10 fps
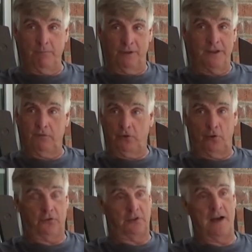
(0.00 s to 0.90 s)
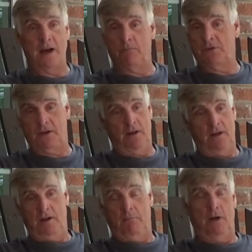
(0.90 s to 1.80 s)
Nobody mm-hmm. believes those
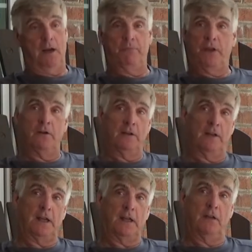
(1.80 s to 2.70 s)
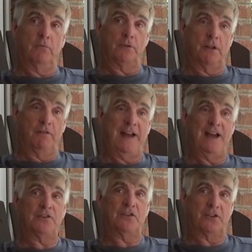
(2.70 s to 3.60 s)
times, but I'm telling you, that kid
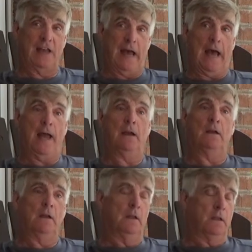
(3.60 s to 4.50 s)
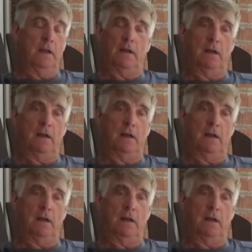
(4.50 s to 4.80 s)
was the fastest guy.